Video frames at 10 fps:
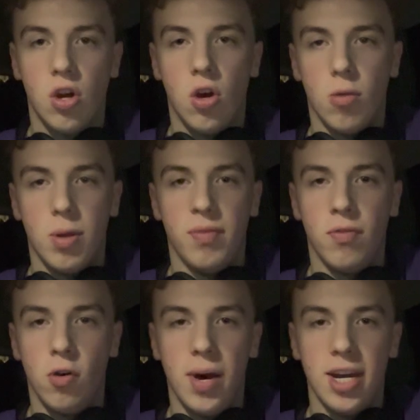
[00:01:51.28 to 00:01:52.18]
or maybe
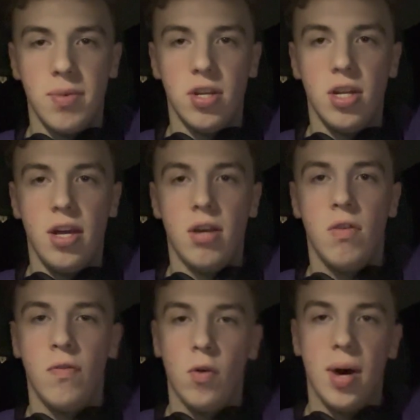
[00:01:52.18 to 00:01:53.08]
full body Monday,
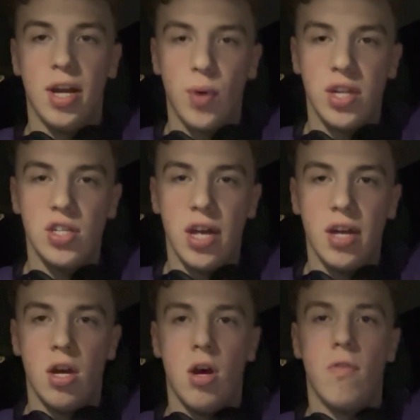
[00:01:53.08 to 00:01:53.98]
full body
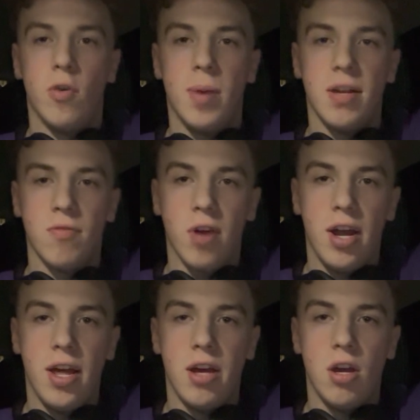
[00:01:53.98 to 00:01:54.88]
Wednesday, full body
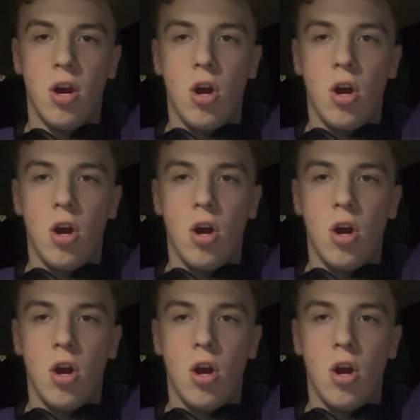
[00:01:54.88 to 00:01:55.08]
Friday,